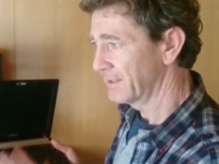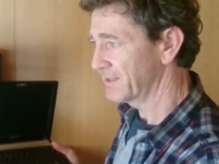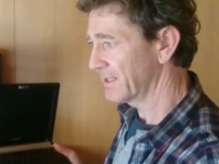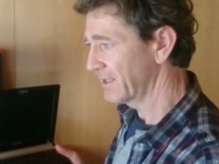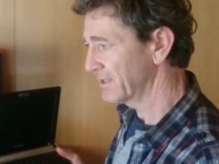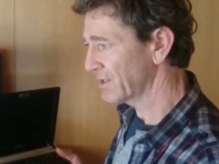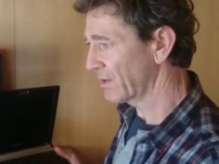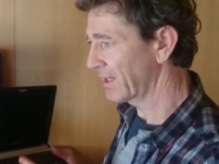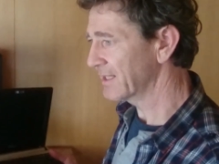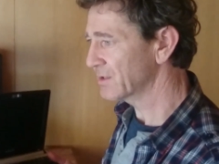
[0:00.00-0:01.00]
dies
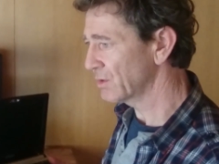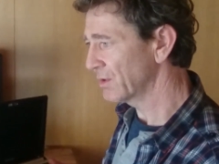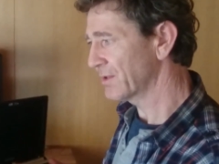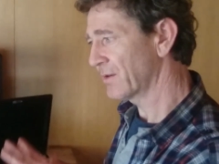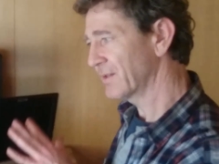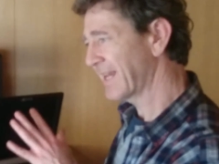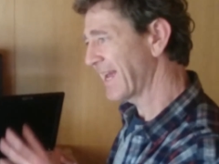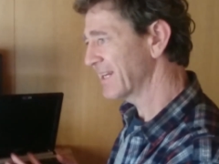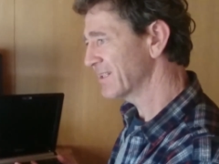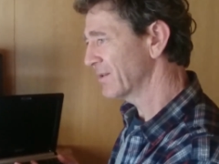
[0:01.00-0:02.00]
or gets old or
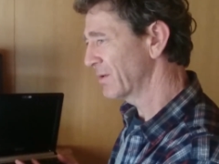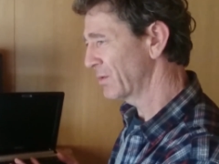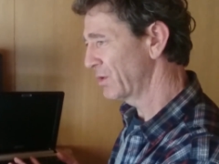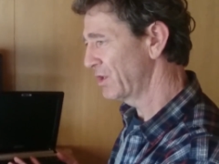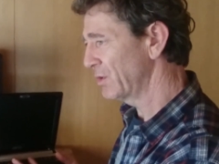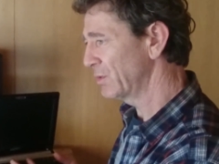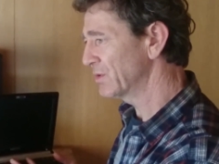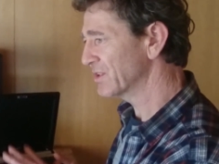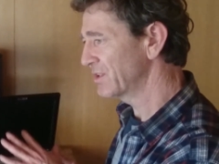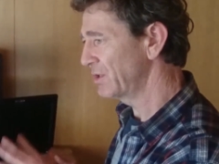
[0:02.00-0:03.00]
can't
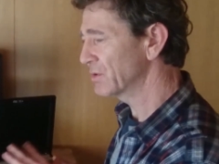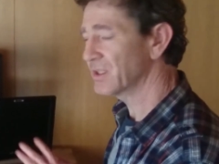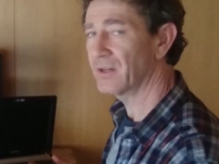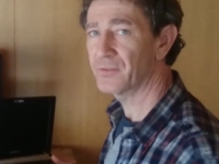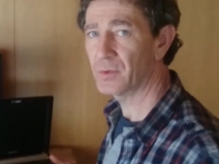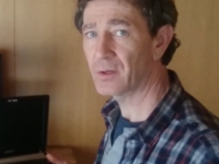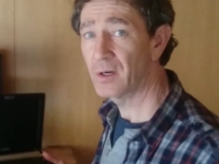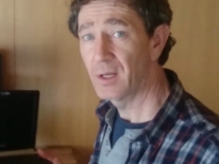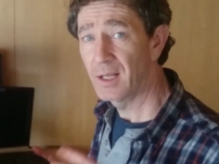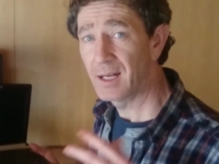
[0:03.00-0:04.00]
use new software
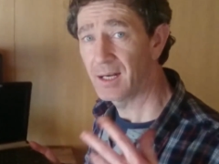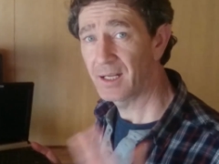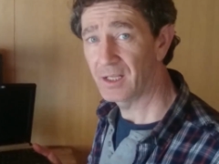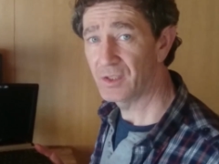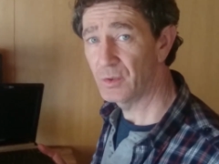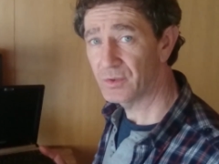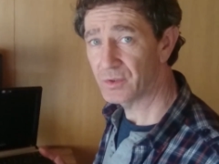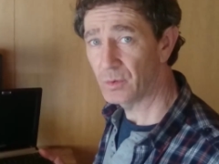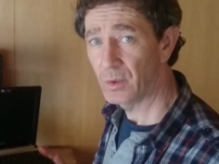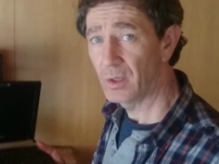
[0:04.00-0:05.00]
like it used
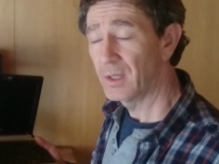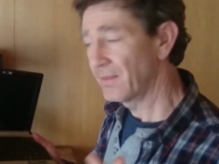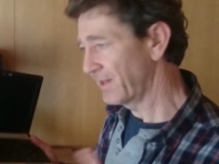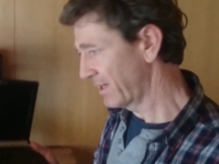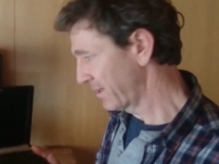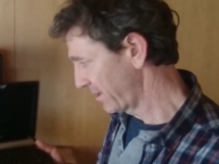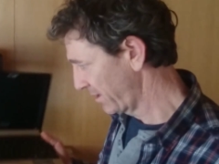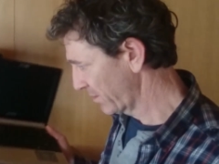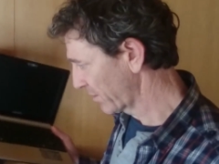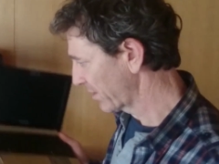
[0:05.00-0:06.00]
to, then
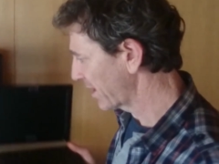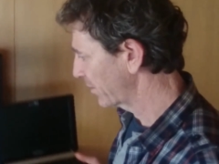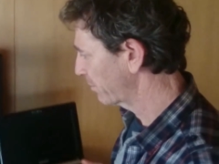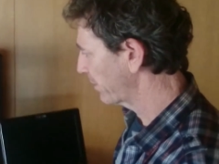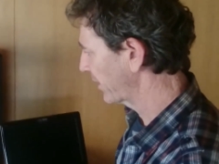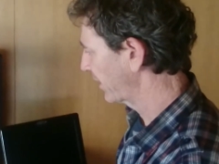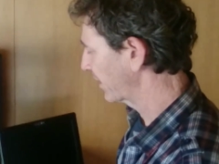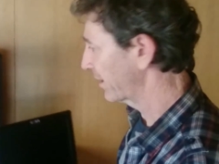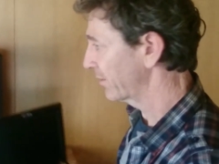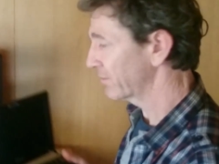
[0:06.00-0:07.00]
you're out
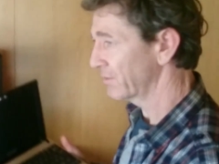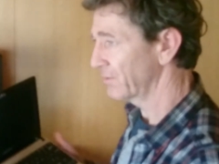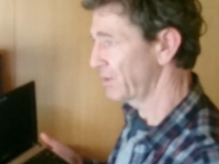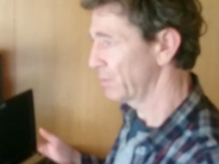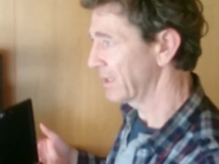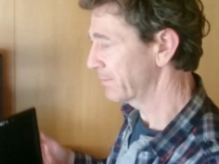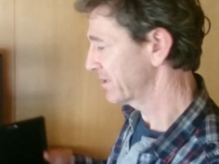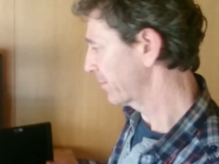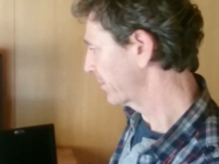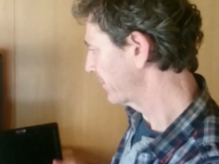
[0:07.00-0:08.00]
buying another new
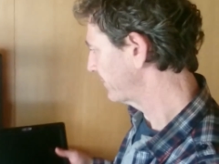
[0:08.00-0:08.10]
laptop.